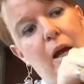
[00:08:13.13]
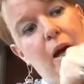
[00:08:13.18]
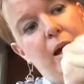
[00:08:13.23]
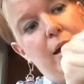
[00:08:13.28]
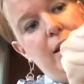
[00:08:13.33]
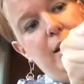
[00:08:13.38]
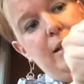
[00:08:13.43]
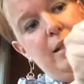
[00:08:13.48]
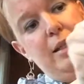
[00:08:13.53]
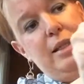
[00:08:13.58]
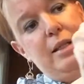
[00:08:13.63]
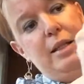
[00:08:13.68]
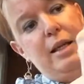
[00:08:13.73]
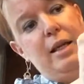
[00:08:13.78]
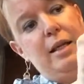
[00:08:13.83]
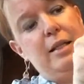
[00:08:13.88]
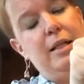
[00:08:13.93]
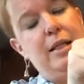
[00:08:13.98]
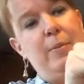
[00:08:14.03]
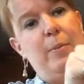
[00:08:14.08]
I did this
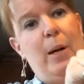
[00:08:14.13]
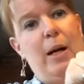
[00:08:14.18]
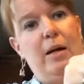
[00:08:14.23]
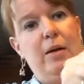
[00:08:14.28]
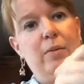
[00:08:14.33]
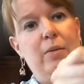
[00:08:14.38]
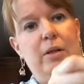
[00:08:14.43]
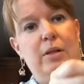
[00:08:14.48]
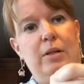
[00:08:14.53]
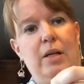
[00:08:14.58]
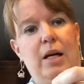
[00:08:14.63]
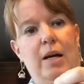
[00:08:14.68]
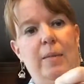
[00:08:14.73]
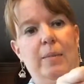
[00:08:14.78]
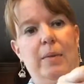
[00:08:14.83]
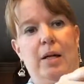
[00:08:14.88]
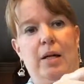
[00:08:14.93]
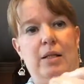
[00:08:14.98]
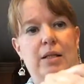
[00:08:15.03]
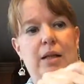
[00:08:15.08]
at a tea party one time
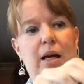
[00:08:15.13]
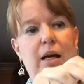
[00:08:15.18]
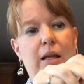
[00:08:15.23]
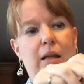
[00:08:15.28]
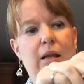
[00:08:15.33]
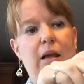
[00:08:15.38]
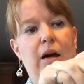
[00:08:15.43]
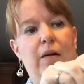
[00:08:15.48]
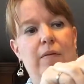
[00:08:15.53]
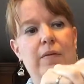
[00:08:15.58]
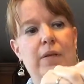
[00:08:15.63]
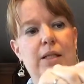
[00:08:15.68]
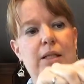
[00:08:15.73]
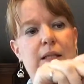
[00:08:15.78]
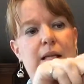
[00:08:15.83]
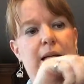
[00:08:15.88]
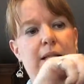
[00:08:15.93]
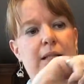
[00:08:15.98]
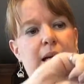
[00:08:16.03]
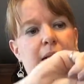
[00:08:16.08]
because I love this
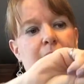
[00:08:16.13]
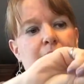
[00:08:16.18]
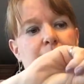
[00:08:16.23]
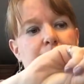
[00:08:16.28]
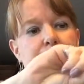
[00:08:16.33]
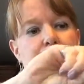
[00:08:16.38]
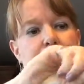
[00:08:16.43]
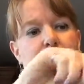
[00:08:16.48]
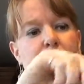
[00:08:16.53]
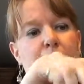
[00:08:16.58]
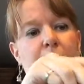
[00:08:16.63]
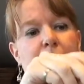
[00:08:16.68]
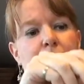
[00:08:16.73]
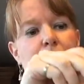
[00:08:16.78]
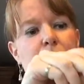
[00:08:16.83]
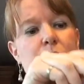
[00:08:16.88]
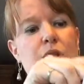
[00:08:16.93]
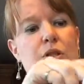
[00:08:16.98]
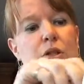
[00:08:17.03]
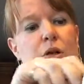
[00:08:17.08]
latte, and I was like, oh my
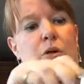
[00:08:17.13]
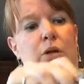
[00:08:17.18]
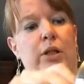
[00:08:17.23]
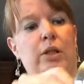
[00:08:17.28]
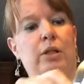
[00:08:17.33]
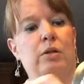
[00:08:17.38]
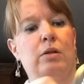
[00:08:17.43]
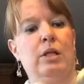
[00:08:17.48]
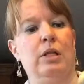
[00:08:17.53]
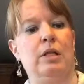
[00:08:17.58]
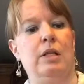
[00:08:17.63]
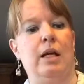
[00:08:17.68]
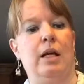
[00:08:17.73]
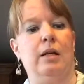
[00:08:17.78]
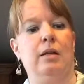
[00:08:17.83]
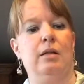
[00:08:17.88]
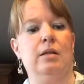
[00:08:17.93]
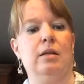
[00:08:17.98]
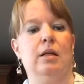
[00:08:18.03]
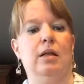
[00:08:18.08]
god, we should totally do this at
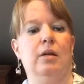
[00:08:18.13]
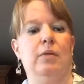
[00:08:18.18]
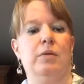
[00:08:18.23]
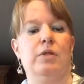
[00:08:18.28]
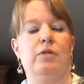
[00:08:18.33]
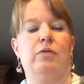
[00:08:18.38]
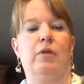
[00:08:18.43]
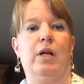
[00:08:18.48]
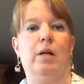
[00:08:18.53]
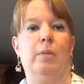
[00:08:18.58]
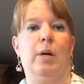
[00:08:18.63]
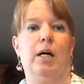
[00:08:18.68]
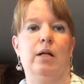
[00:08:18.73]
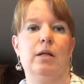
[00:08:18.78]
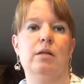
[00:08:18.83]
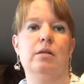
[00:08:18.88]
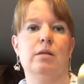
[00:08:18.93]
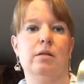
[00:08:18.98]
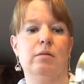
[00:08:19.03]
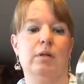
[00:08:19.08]
a friend of
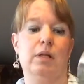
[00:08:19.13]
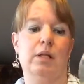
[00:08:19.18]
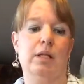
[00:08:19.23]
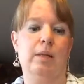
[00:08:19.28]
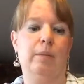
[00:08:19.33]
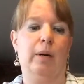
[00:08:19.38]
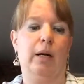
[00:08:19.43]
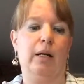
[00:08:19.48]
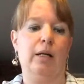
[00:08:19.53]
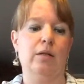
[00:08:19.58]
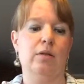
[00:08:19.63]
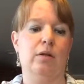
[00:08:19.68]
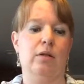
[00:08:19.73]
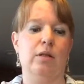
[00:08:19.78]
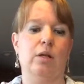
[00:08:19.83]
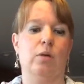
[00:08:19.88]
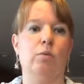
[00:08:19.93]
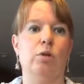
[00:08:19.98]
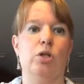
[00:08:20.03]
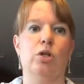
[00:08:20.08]
mine doing a tea party. So I was
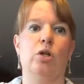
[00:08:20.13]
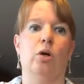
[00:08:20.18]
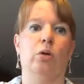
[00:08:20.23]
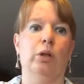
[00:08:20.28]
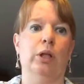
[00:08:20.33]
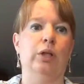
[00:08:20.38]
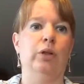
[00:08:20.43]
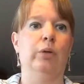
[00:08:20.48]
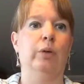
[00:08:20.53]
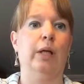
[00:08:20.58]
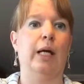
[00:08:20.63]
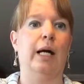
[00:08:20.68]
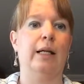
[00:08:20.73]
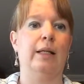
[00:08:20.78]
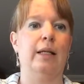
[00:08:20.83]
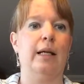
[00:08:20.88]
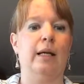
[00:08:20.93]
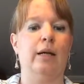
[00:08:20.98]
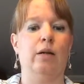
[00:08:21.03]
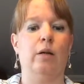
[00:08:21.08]
like, we should totally do a
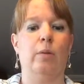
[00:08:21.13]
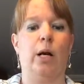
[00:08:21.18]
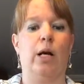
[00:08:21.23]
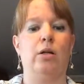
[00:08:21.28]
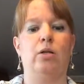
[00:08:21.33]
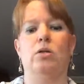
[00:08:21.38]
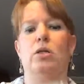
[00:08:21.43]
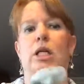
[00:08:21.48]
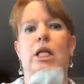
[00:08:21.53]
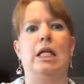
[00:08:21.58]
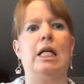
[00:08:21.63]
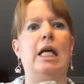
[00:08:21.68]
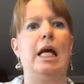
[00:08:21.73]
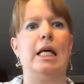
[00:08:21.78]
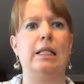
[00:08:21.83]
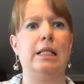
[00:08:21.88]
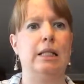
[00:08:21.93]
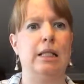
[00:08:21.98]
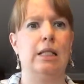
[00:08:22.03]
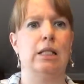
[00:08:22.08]
latte at your party. She was like,
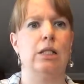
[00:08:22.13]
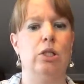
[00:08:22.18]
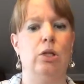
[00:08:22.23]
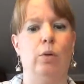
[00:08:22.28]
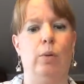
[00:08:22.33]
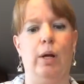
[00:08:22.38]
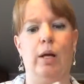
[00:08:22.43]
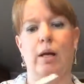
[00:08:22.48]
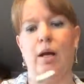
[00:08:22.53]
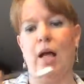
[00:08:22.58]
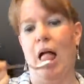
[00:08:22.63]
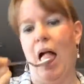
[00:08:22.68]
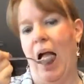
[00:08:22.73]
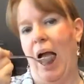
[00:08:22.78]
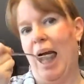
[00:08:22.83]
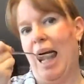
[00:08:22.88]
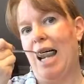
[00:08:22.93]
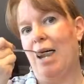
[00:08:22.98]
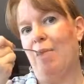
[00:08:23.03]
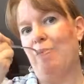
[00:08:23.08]
yes, let's do it.
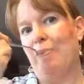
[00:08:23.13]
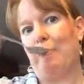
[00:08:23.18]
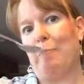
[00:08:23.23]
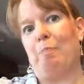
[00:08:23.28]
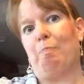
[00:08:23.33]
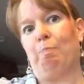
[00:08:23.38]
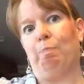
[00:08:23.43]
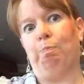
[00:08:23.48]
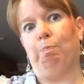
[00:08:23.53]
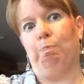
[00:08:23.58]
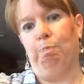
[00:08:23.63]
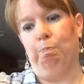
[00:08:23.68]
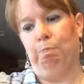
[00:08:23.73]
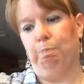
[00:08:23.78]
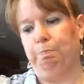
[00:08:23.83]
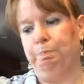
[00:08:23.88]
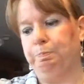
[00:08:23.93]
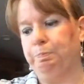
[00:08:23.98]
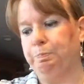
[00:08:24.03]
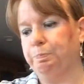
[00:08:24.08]

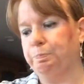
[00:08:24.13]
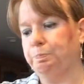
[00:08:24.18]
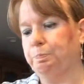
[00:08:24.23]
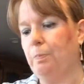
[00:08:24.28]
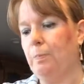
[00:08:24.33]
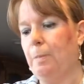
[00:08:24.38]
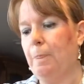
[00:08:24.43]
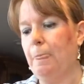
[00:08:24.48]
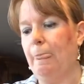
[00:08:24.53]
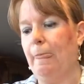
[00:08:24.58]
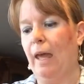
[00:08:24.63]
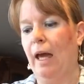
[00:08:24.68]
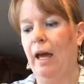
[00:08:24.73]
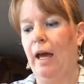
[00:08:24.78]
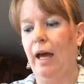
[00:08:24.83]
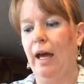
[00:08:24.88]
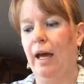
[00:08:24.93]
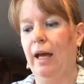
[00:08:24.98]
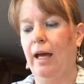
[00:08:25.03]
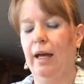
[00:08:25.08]
Mm.
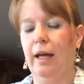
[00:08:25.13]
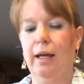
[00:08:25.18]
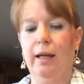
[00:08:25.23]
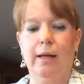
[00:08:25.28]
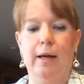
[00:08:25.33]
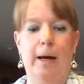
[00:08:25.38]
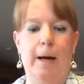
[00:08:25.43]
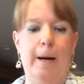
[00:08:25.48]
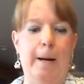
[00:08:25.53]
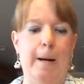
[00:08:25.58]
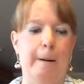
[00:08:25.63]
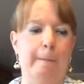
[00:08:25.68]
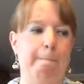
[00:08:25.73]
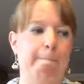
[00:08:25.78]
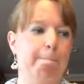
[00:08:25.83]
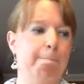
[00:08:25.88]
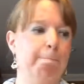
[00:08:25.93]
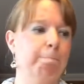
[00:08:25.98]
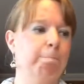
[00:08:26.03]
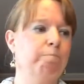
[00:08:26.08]
And um,